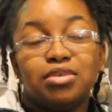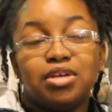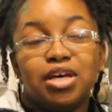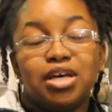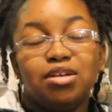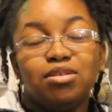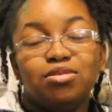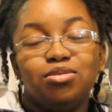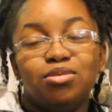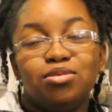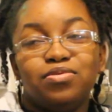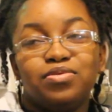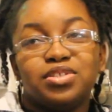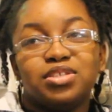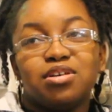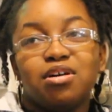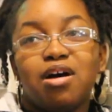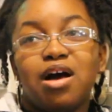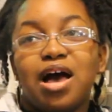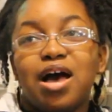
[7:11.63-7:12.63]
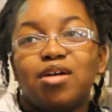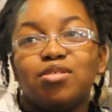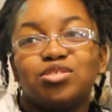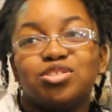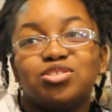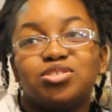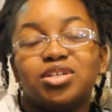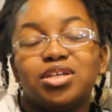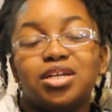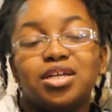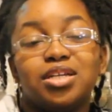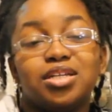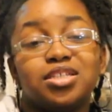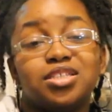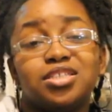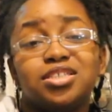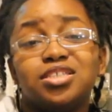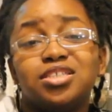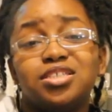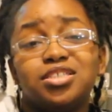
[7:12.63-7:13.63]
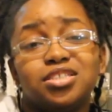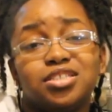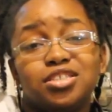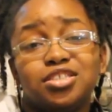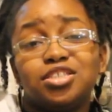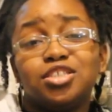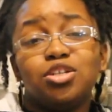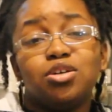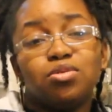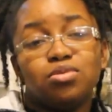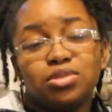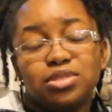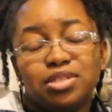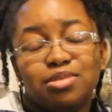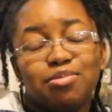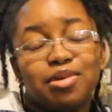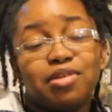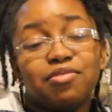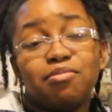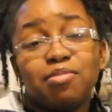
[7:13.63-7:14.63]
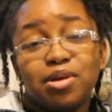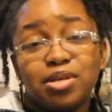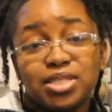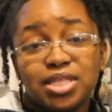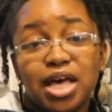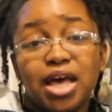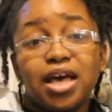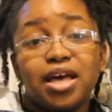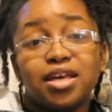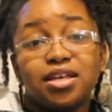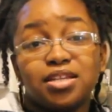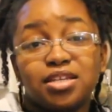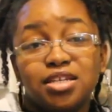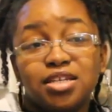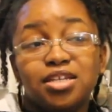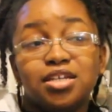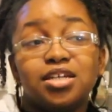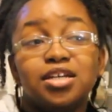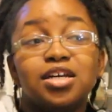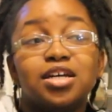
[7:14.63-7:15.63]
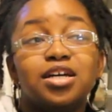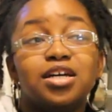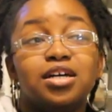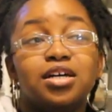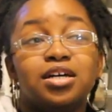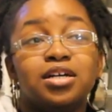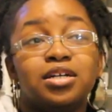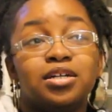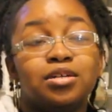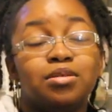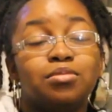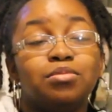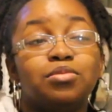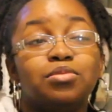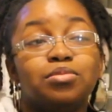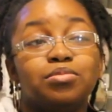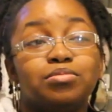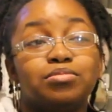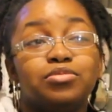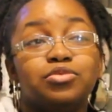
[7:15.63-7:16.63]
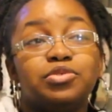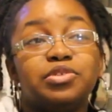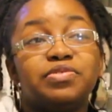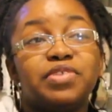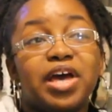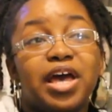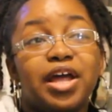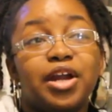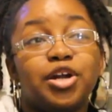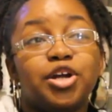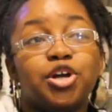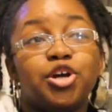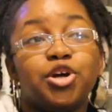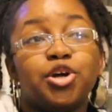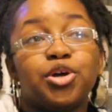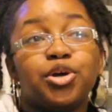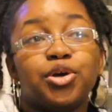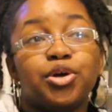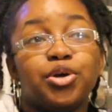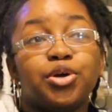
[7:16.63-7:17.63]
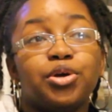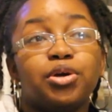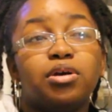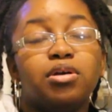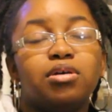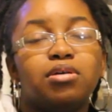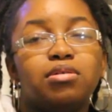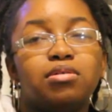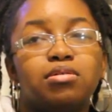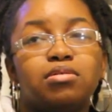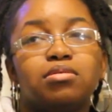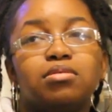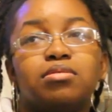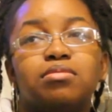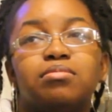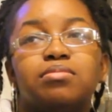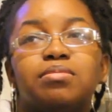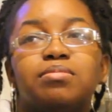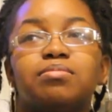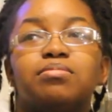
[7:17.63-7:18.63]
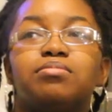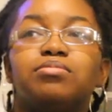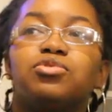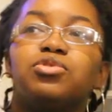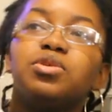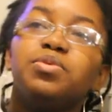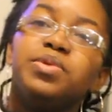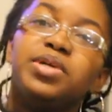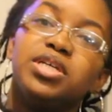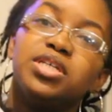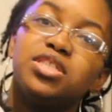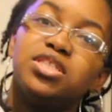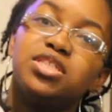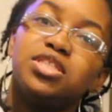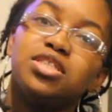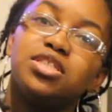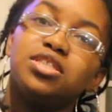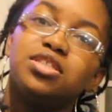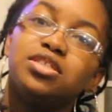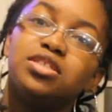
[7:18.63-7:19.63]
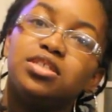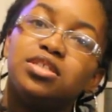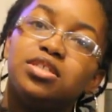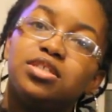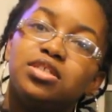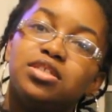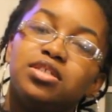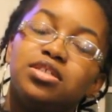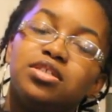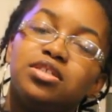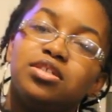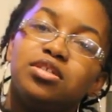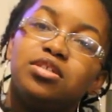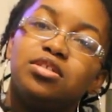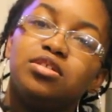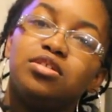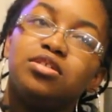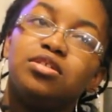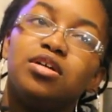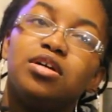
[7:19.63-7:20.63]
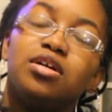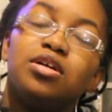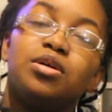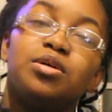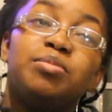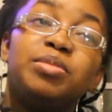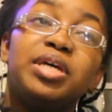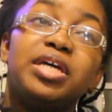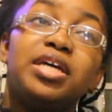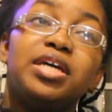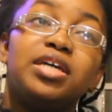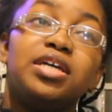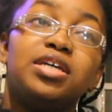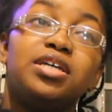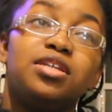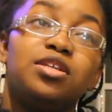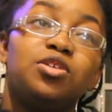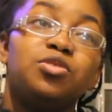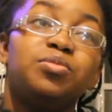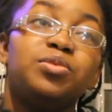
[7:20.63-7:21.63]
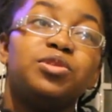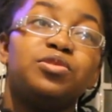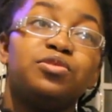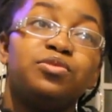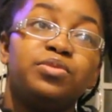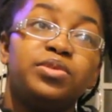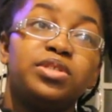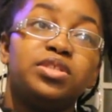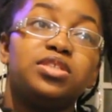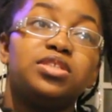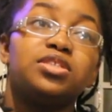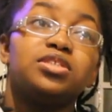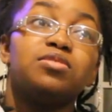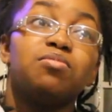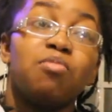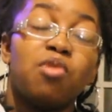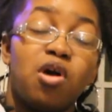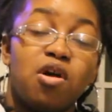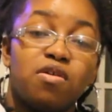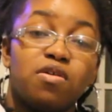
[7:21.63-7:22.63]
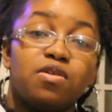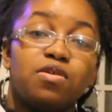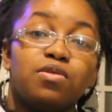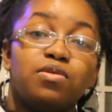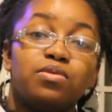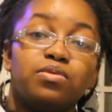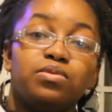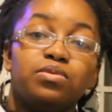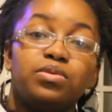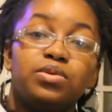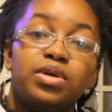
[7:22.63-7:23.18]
I don't know if it's called house trained. She she goes to the bathroom outside. Um, we've had her three weeks, um, and it'll be three weeks tomorrow.